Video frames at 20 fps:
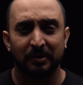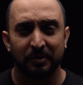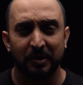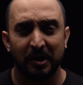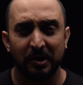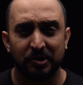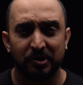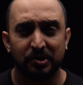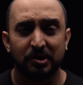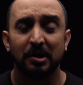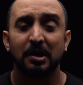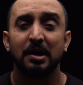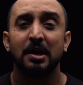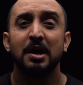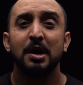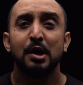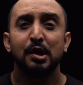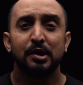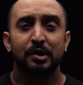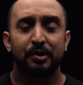rich,
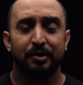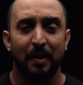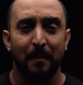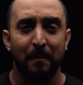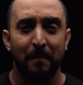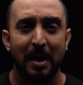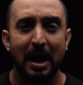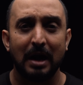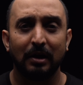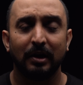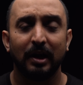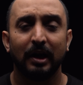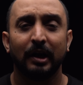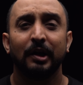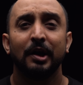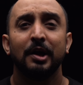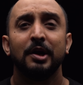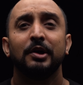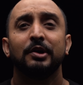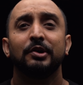
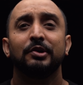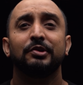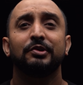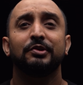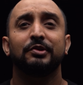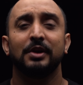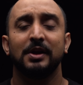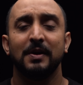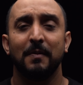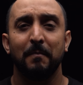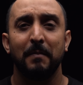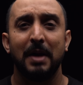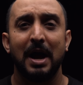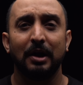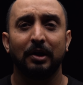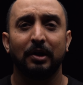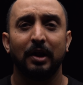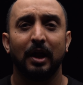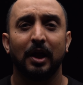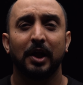dramatic,
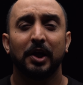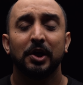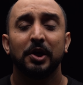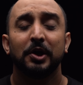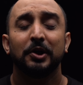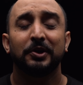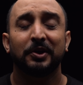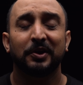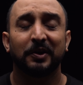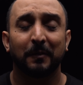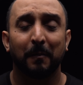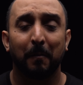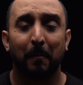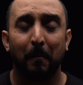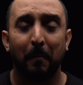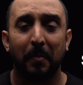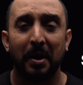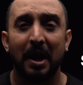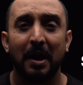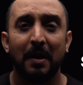cinematic,
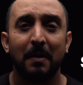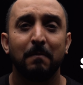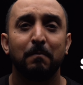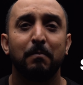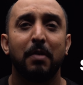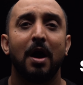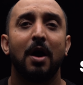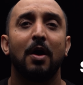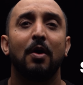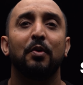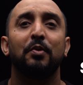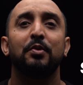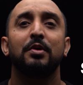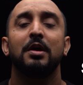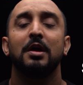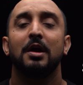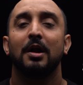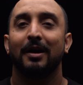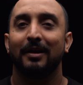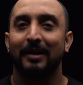spellbound
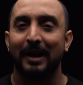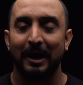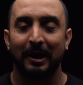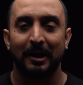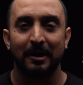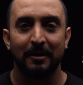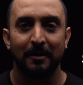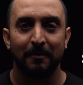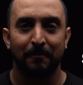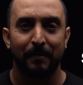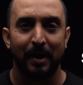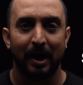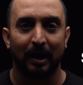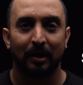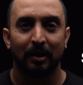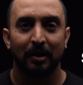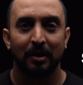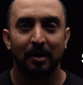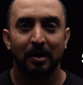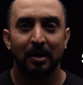lighting
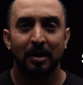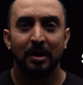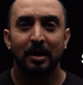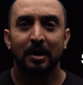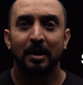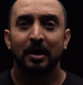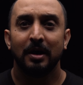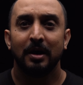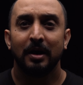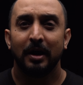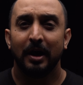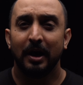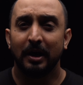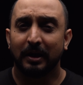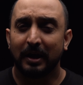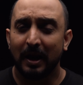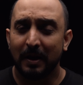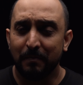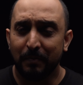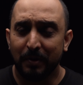effect.
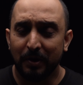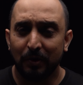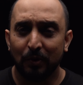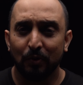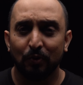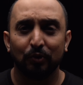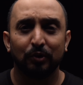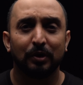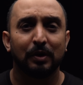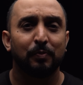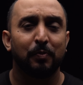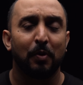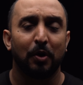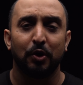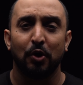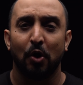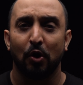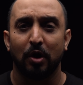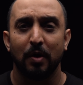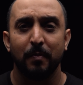It can be used for
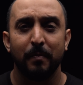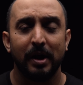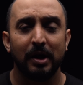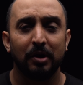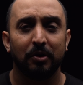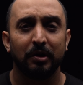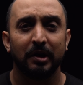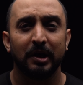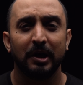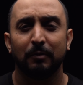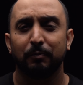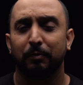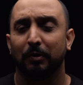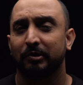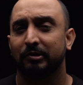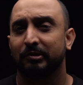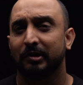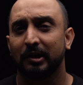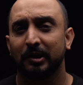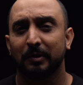documentaries, for
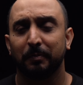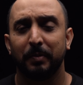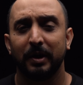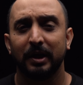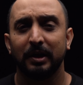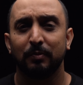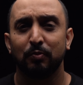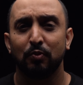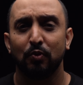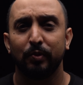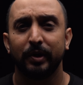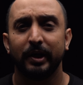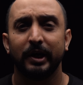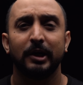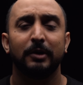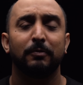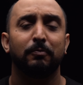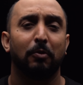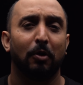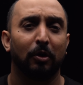suspense
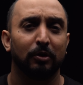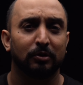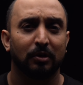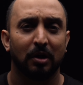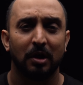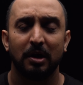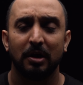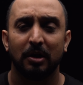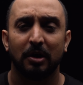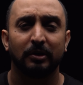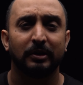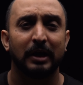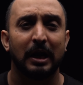movies, for thrillers,